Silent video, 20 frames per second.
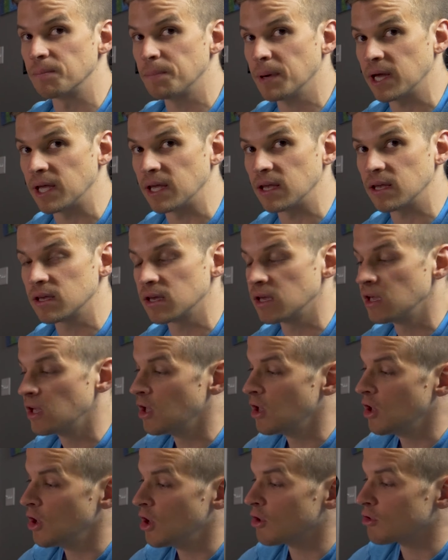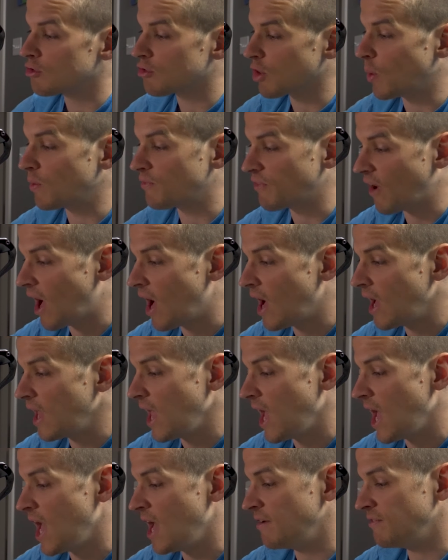bike. So if I
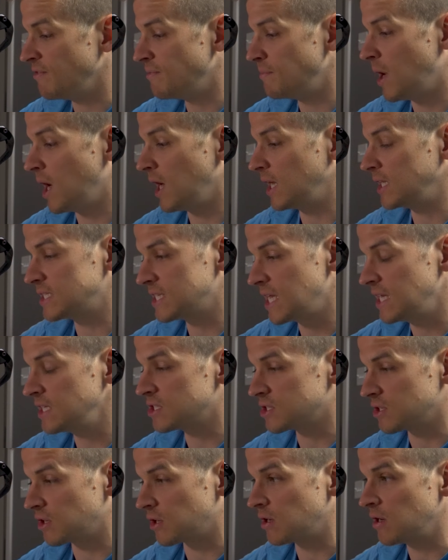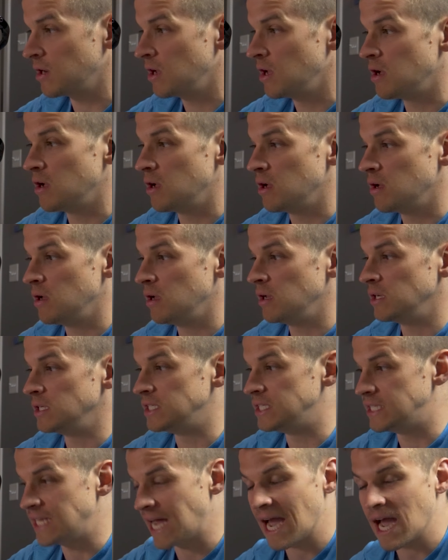have my sensor
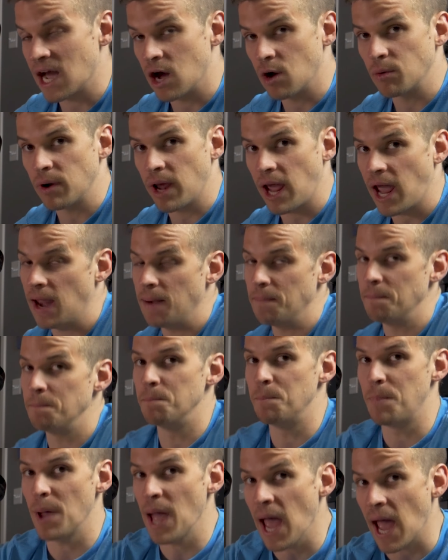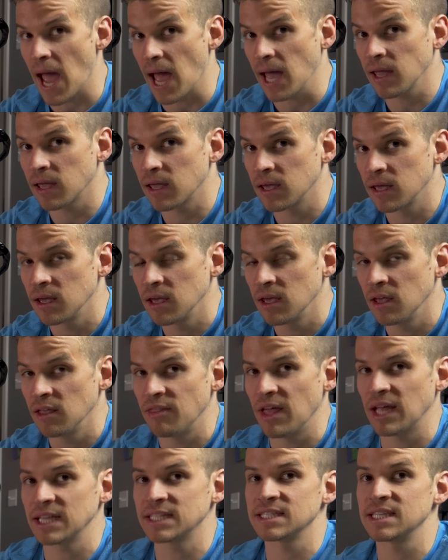down and back,
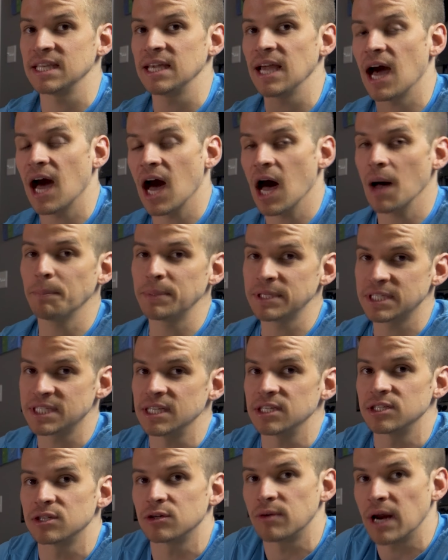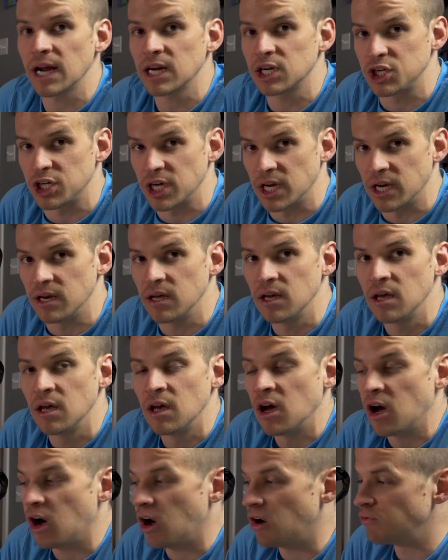that's the opposite direction
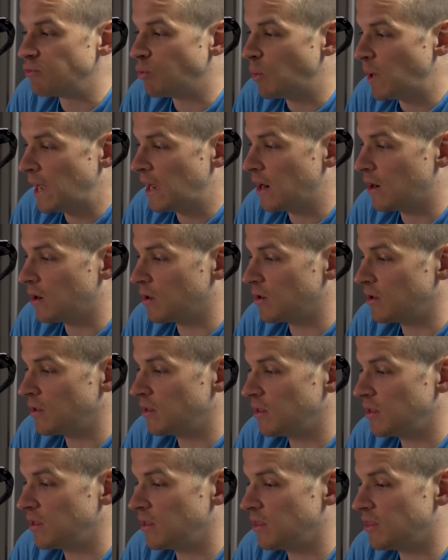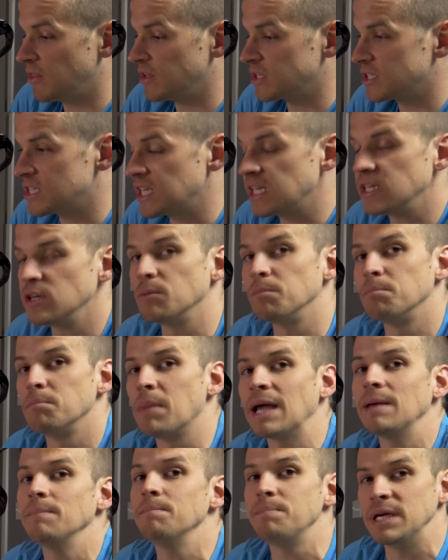of where the signal
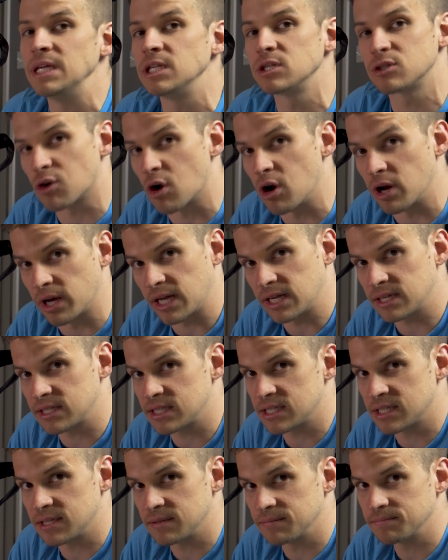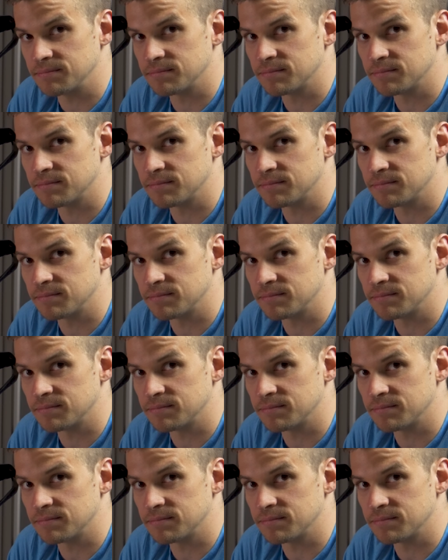might be strongest.